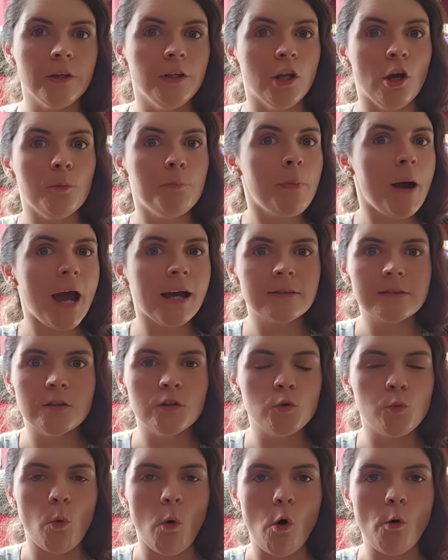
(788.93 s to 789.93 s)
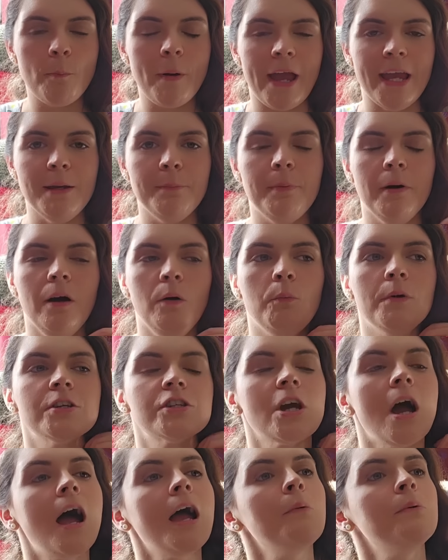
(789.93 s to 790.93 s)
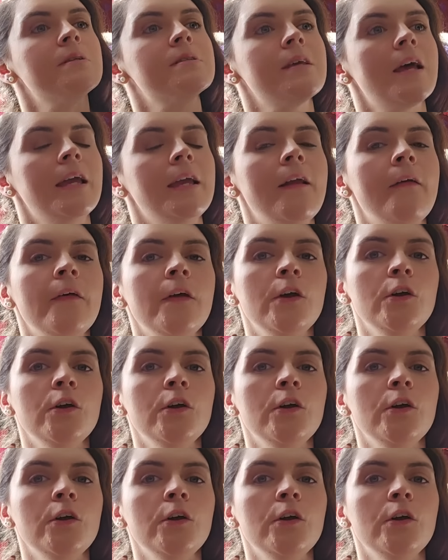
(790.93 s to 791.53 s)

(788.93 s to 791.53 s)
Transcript: know, patterned wallpaper, which I would say